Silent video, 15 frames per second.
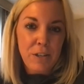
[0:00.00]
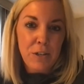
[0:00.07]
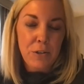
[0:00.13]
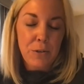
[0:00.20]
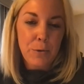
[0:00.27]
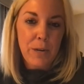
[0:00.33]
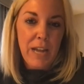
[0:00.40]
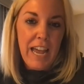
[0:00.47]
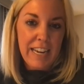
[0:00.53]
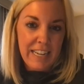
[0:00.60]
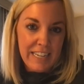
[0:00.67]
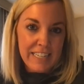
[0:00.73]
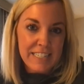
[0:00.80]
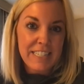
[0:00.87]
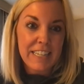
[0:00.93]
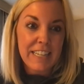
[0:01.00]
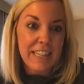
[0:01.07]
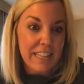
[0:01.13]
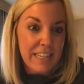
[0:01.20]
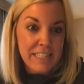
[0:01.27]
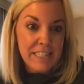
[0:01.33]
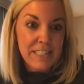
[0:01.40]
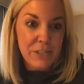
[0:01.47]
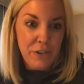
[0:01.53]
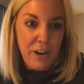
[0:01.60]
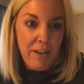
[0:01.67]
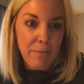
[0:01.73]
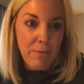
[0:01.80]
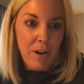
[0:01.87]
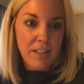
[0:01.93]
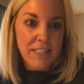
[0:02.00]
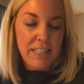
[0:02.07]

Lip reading: give you heading into this draft